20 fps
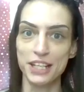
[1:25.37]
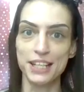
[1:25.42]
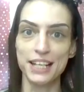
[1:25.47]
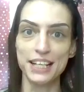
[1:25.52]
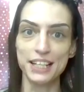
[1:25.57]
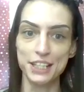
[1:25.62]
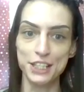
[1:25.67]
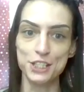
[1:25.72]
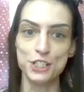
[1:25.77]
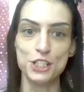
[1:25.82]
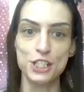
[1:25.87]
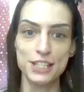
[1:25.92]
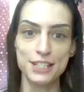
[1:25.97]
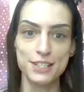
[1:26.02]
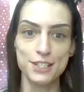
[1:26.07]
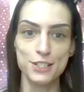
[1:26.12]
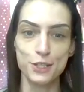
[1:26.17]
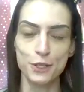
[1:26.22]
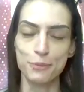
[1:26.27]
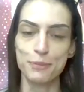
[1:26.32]
like
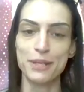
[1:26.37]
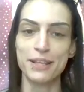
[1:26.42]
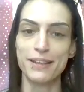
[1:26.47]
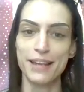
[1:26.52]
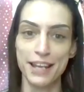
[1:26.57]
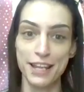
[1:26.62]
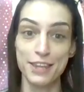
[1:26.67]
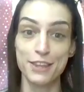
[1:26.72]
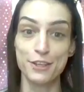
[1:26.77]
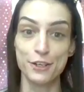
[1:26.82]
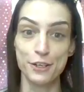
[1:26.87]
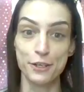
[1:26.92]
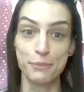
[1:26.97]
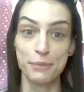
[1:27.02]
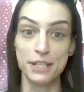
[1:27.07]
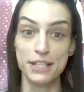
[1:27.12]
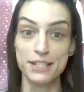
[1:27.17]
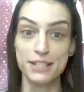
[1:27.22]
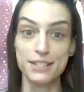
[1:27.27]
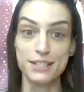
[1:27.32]
legit took me like 30
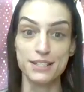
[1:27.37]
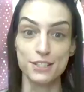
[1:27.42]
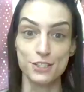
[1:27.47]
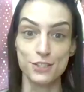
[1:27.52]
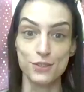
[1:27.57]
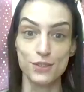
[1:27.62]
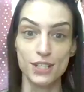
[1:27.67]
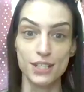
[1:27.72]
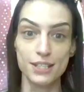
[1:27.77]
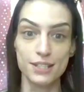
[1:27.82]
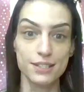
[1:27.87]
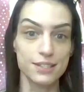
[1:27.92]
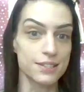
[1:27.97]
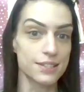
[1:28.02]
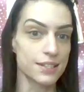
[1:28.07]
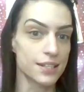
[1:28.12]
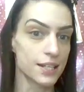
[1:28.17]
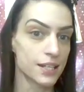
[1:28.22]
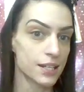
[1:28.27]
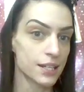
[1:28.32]
minutes to do this,